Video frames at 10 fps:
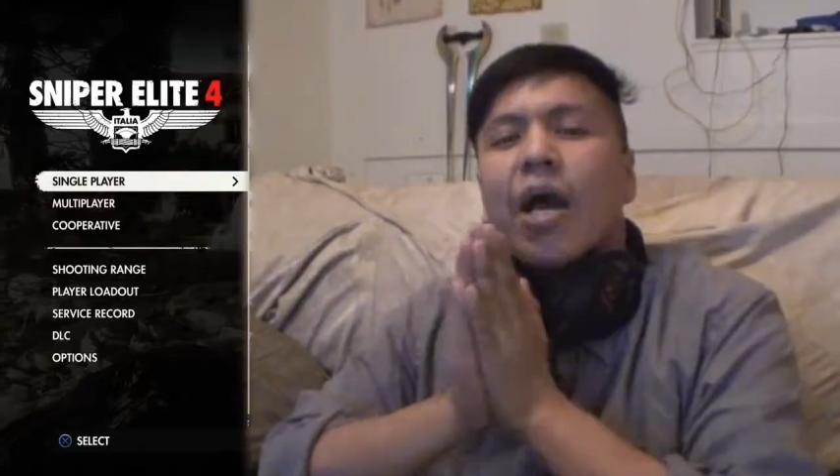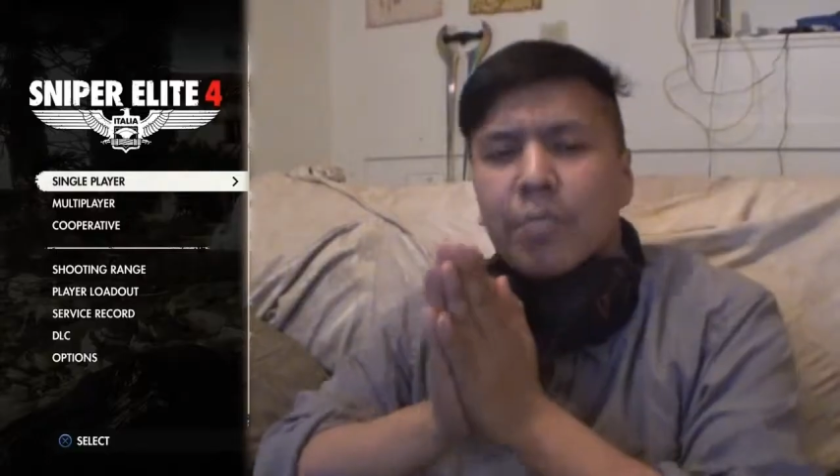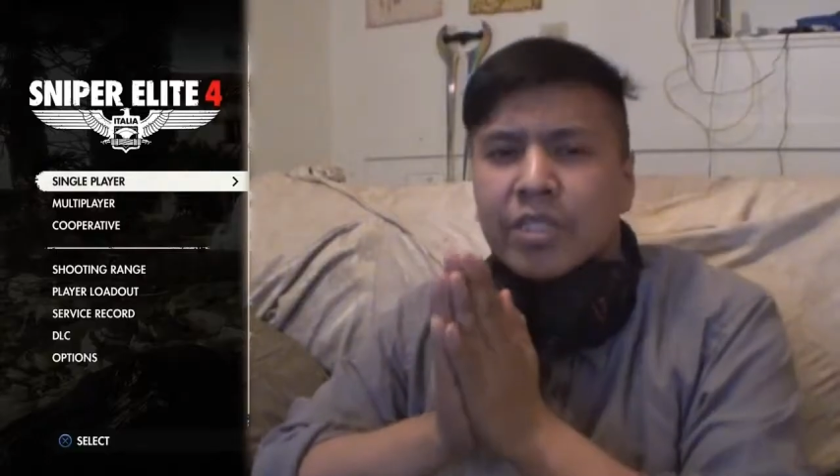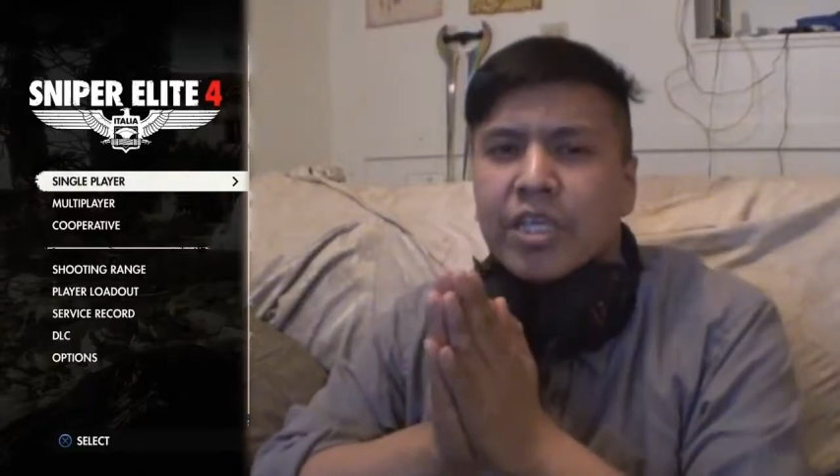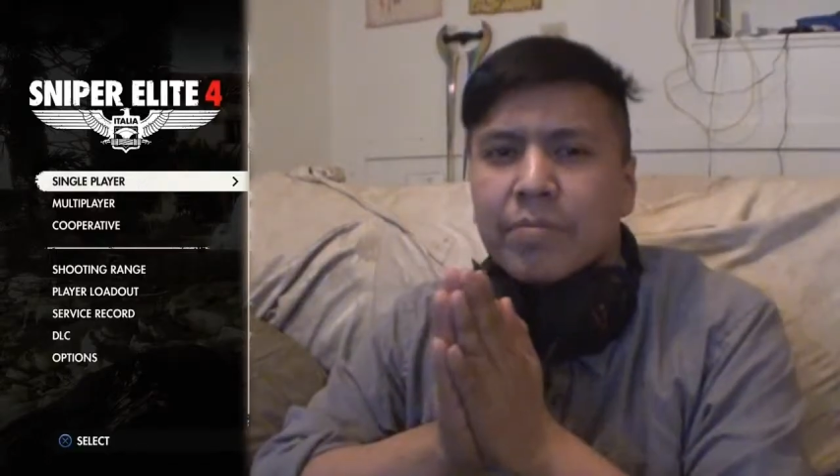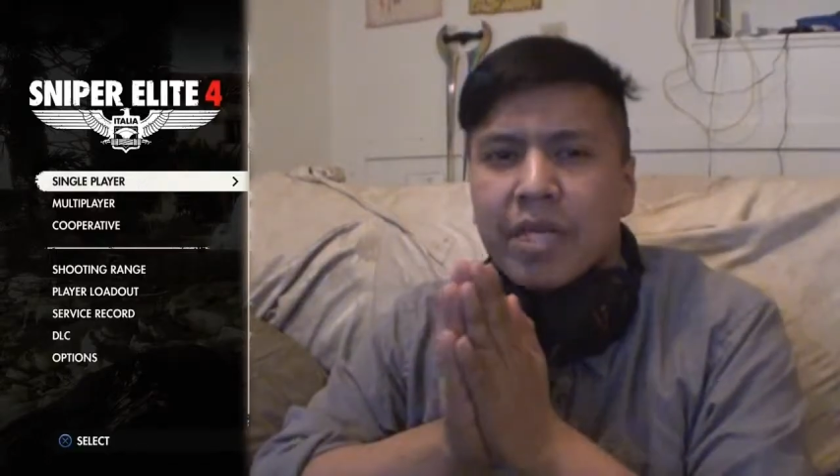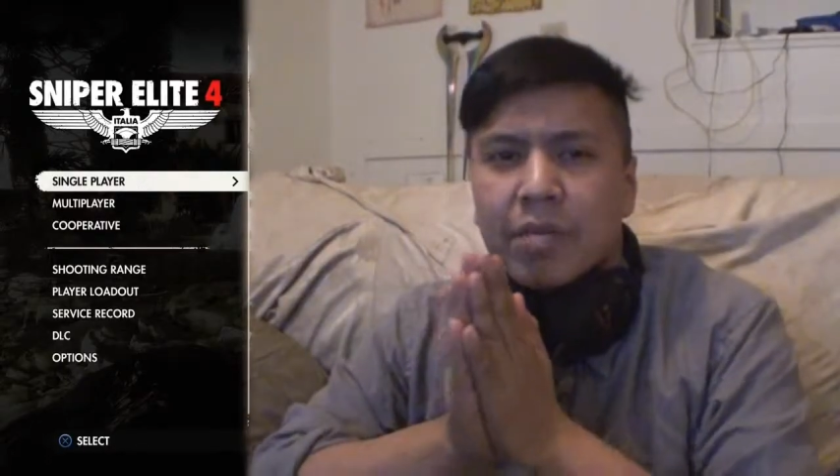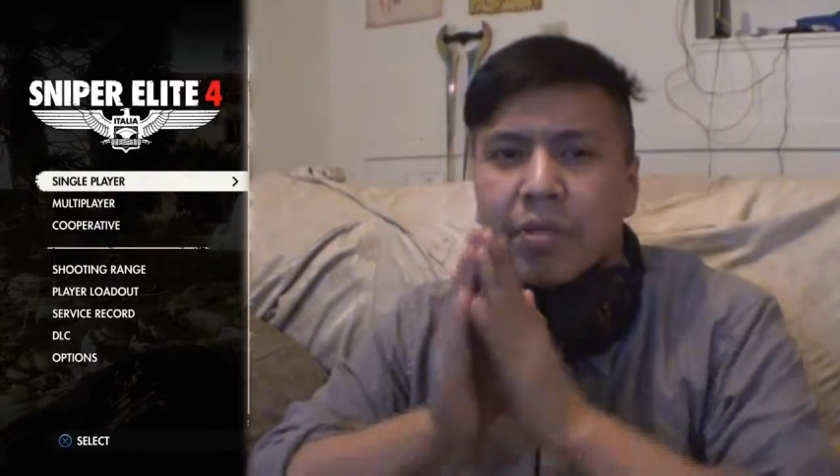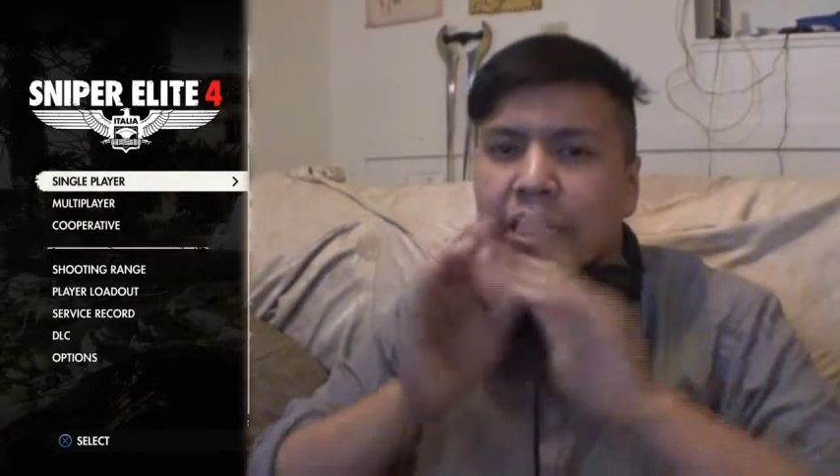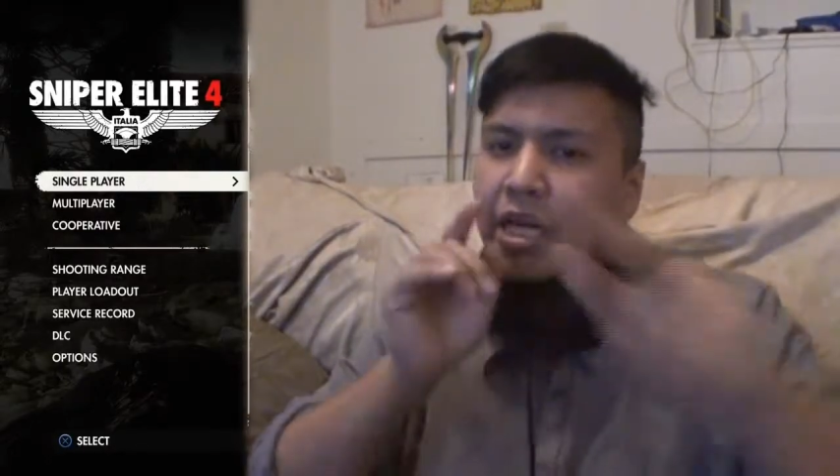I'm
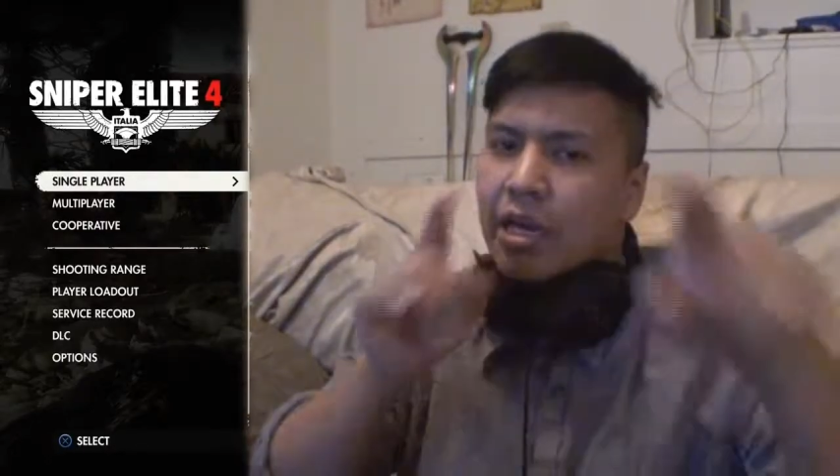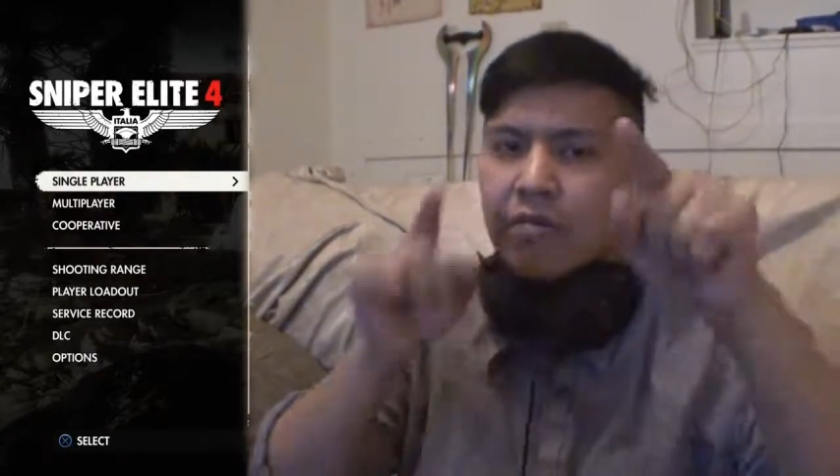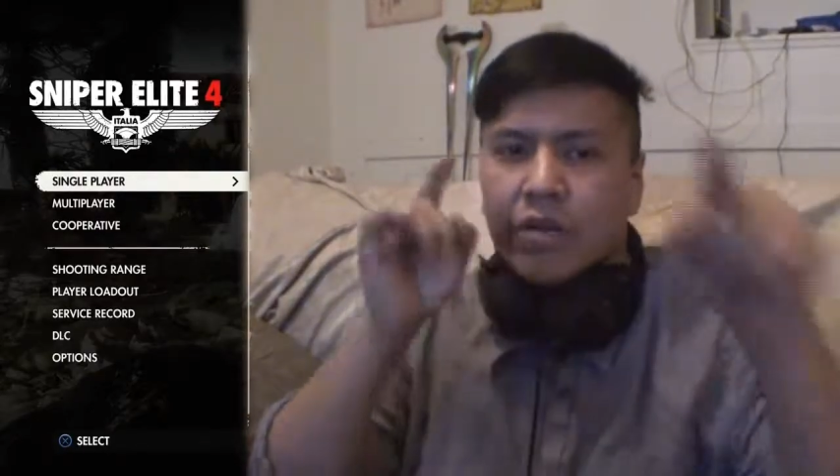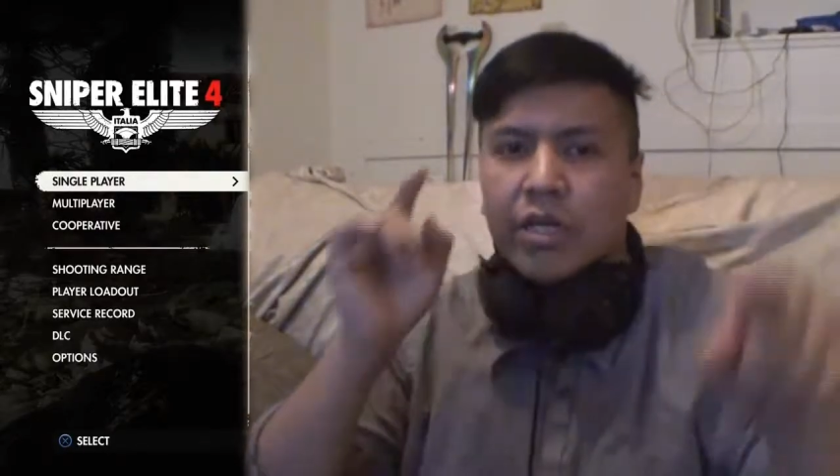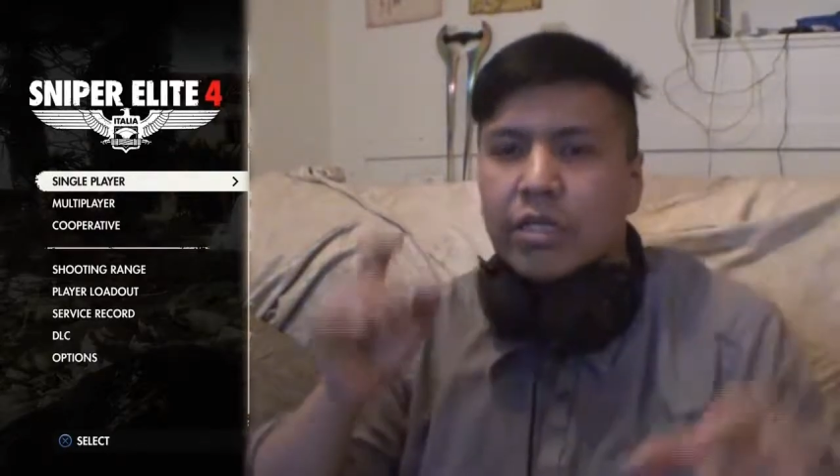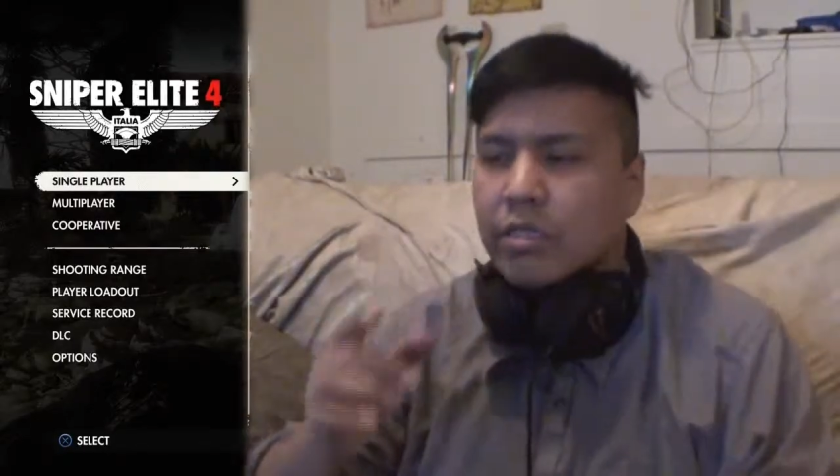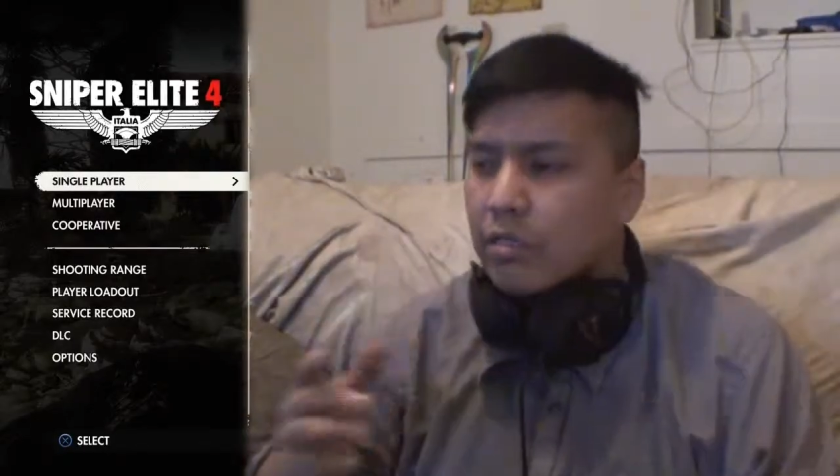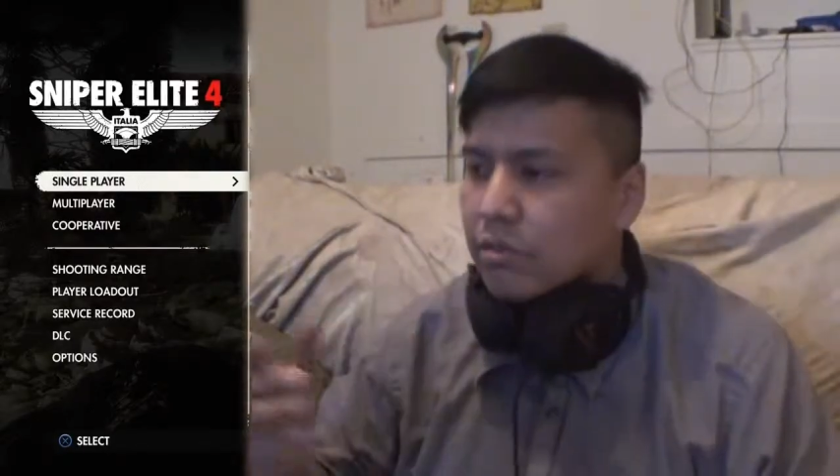Insomniac Maniac. Have a great...